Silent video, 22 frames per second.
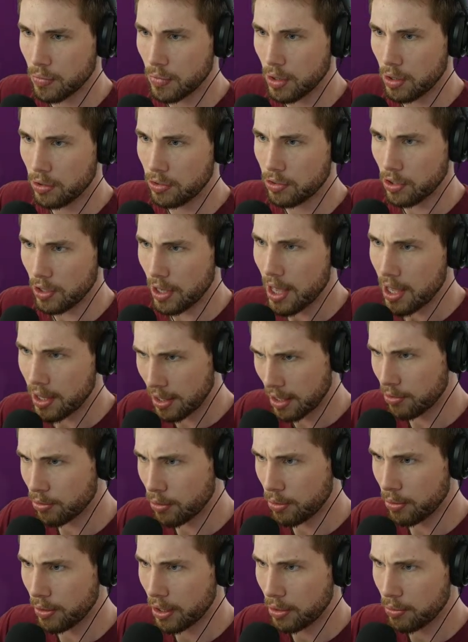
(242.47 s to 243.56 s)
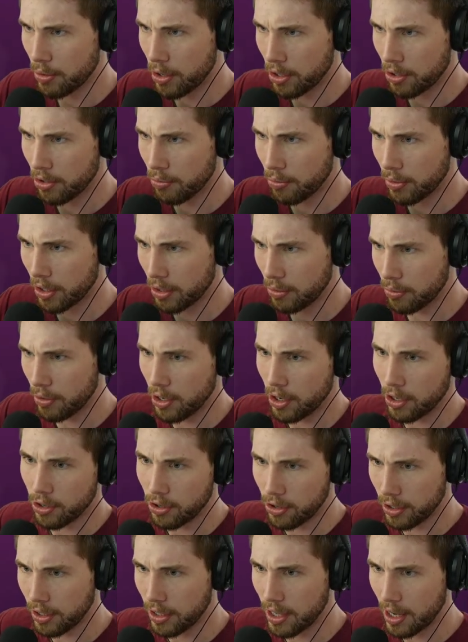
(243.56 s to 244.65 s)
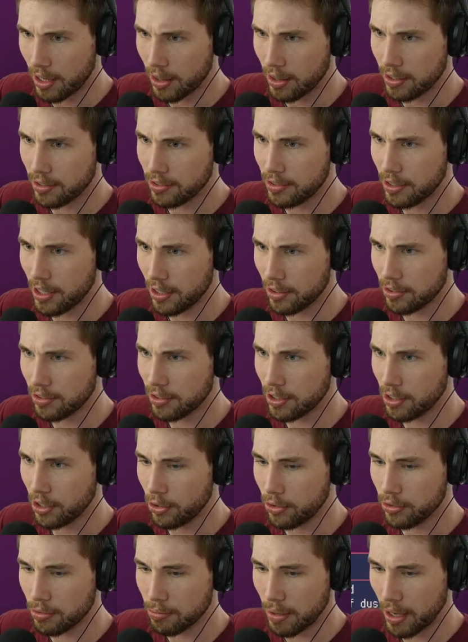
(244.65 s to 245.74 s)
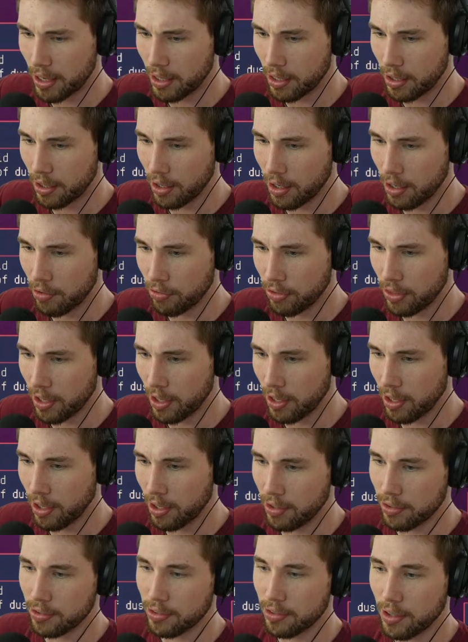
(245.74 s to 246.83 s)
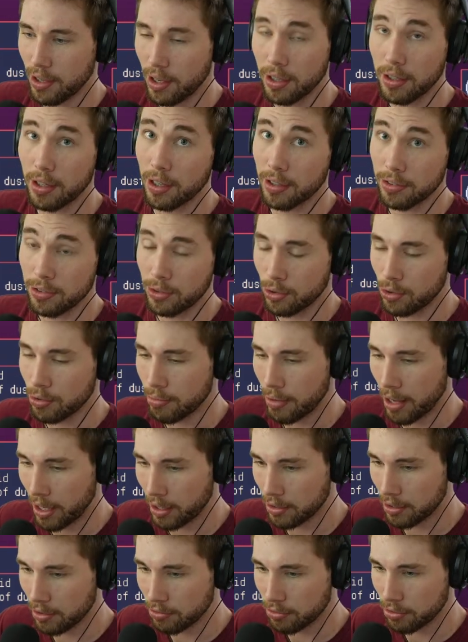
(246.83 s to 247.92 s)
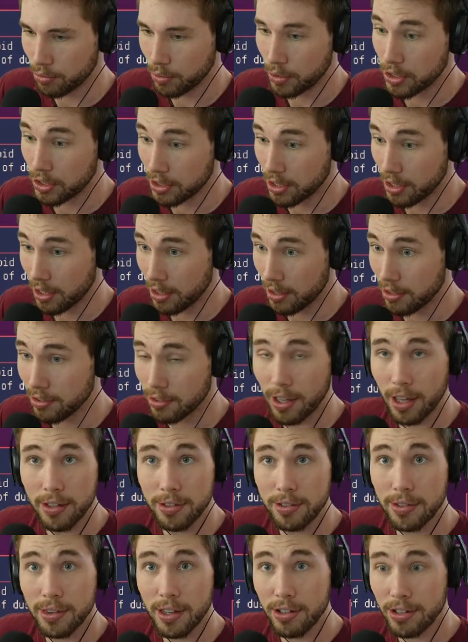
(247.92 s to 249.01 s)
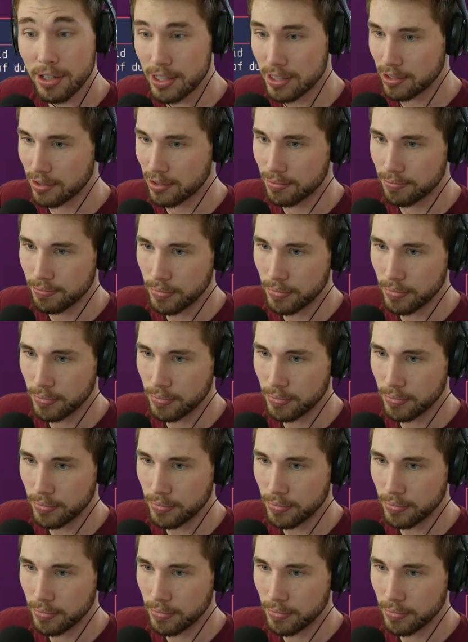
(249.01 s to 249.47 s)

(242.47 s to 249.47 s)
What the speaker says: So yeah, that's what we're going to work on. We're going to work on getting this dust closing back in if there is a dust storm active, which in this case there is.